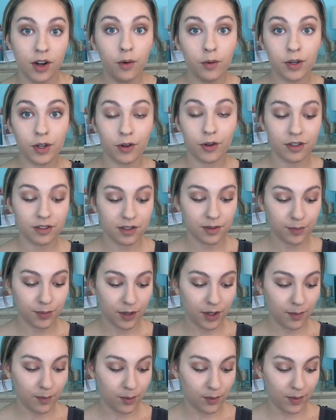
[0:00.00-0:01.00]
Oh, you're on
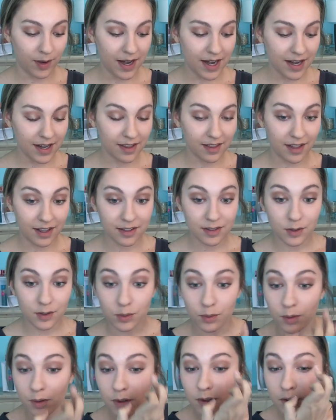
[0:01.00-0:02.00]
spring break? That's
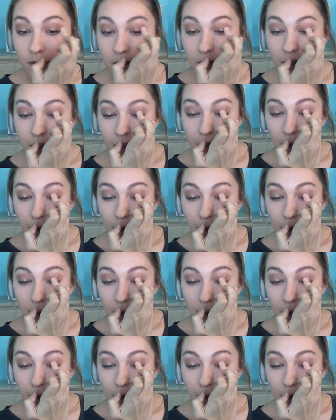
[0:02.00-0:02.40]
cool.